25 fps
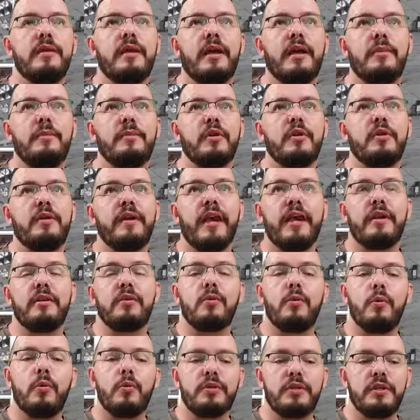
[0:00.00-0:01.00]
create
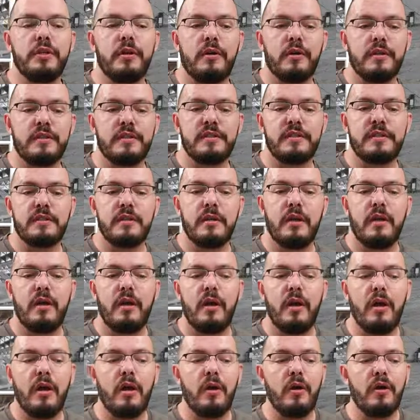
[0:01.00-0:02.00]
courtyards
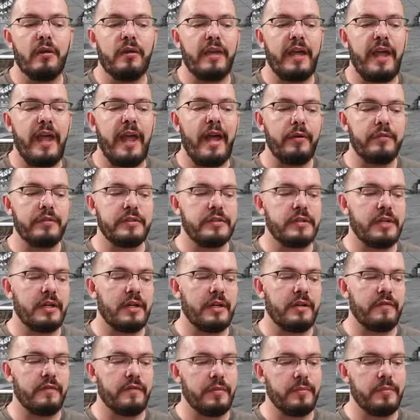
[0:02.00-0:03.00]
on the
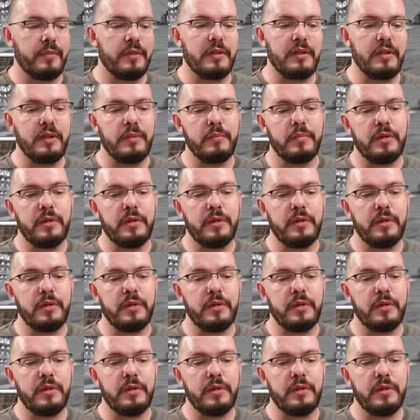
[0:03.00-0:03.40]
outside of the building,